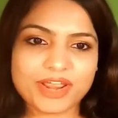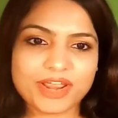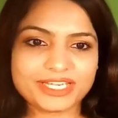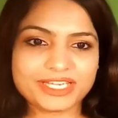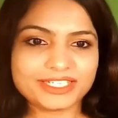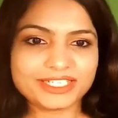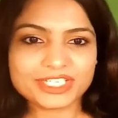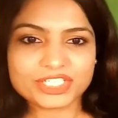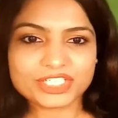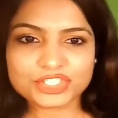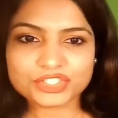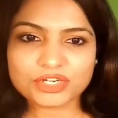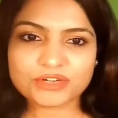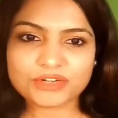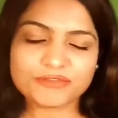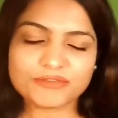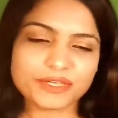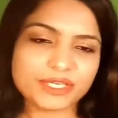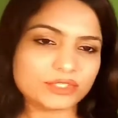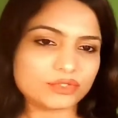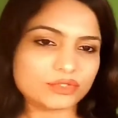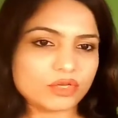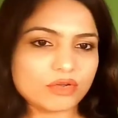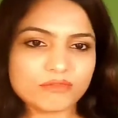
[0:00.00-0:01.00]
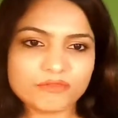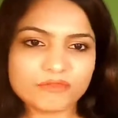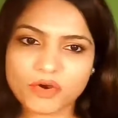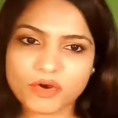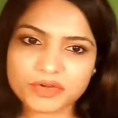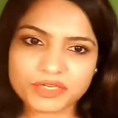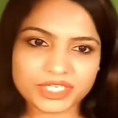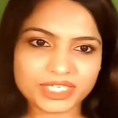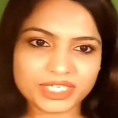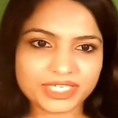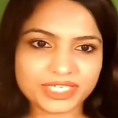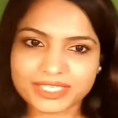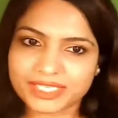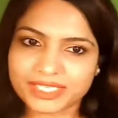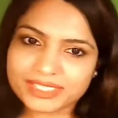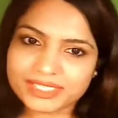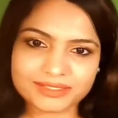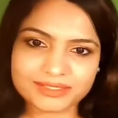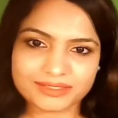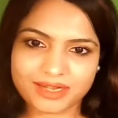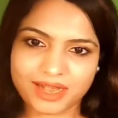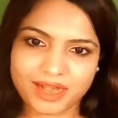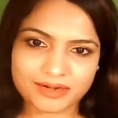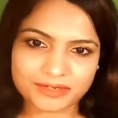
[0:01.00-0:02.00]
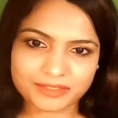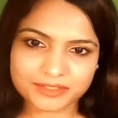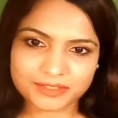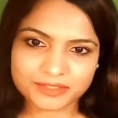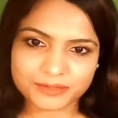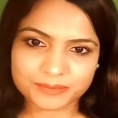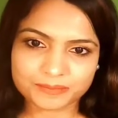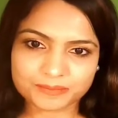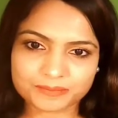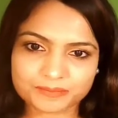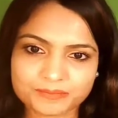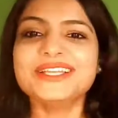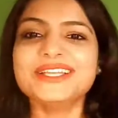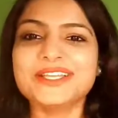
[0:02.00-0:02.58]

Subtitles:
validation phase of 14 days starts.